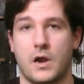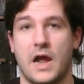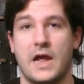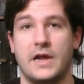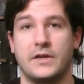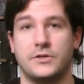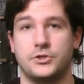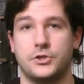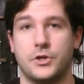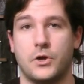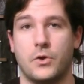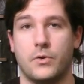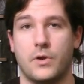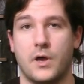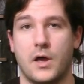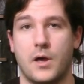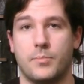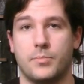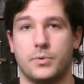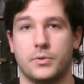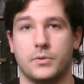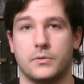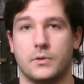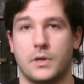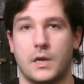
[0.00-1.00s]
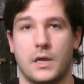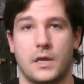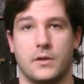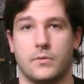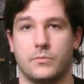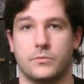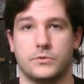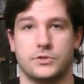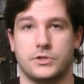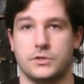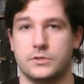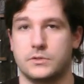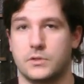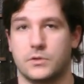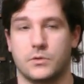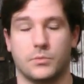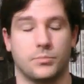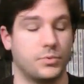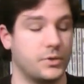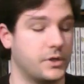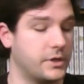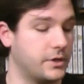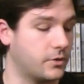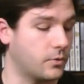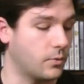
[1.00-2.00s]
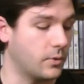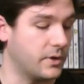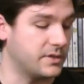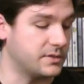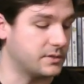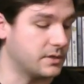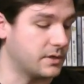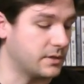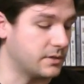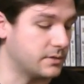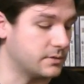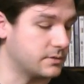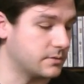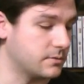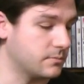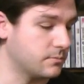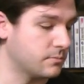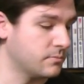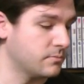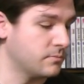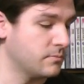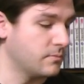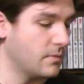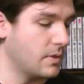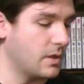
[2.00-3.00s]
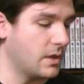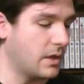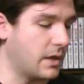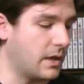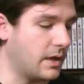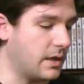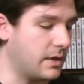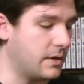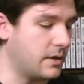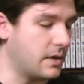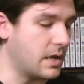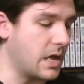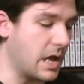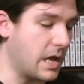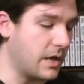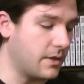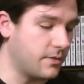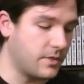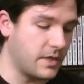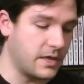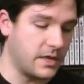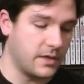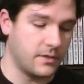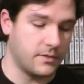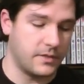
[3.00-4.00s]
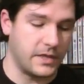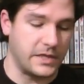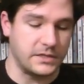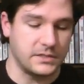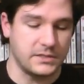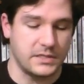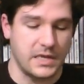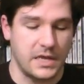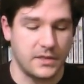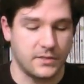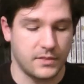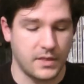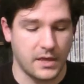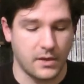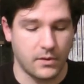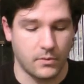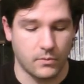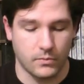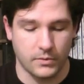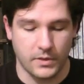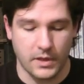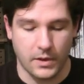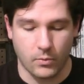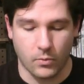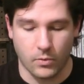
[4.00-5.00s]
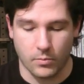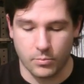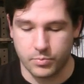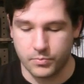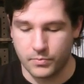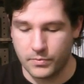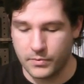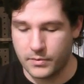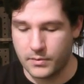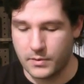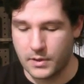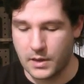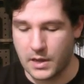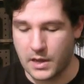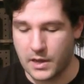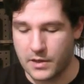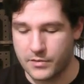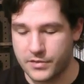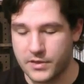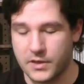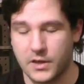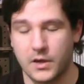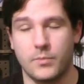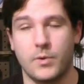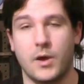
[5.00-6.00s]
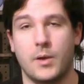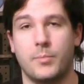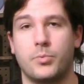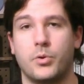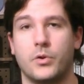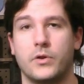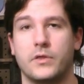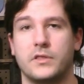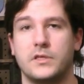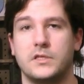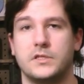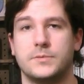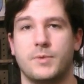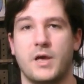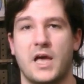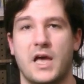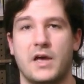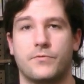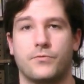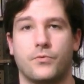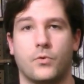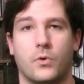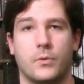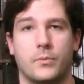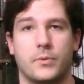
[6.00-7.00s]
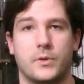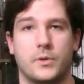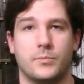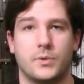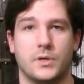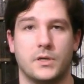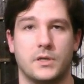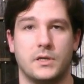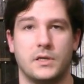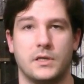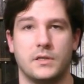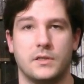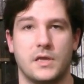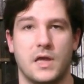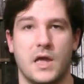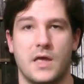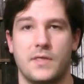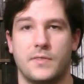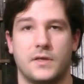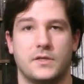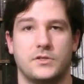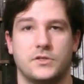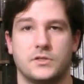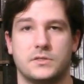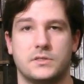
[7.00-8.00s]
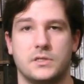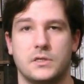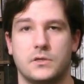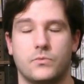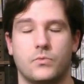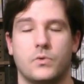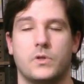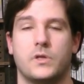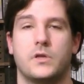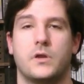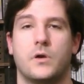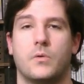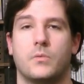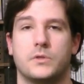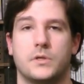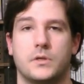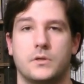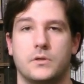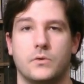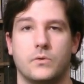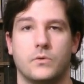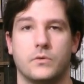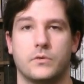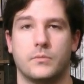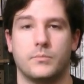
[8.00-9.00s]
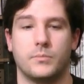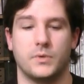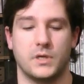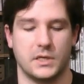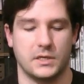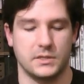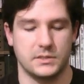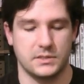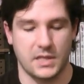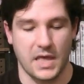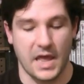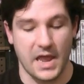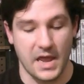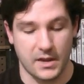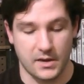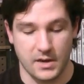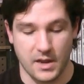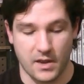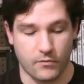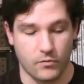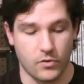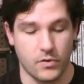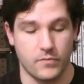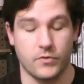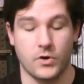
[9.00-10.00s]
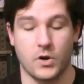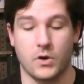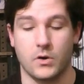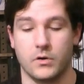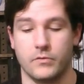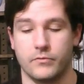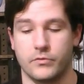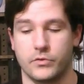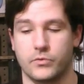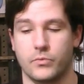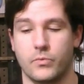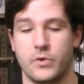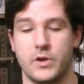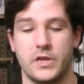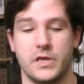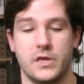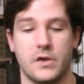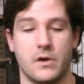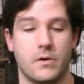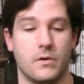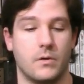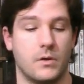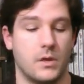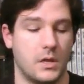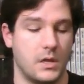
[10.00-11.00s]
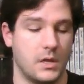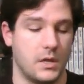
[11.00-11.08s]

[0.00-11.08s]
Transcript: I showed up, and it was just a complete coincidence. And they said they were thinking about putting these back for me, but in the end they just didn't really know what to do with them because they had never even heard of 3DO.